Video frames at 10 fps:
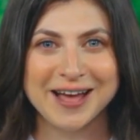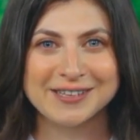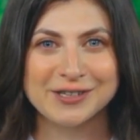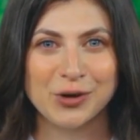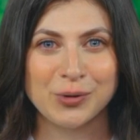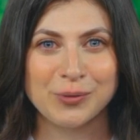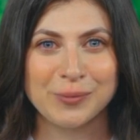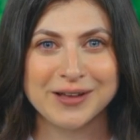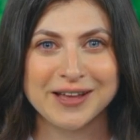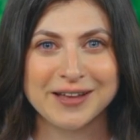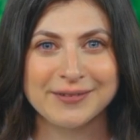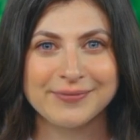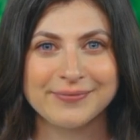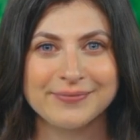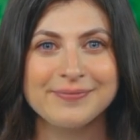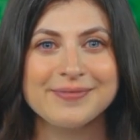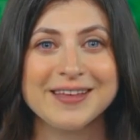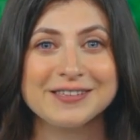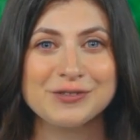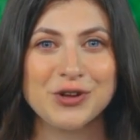ice cold lemonade.
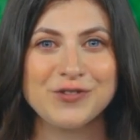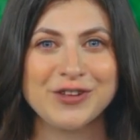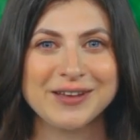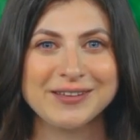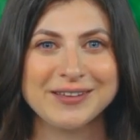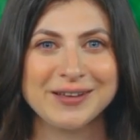It's perfect.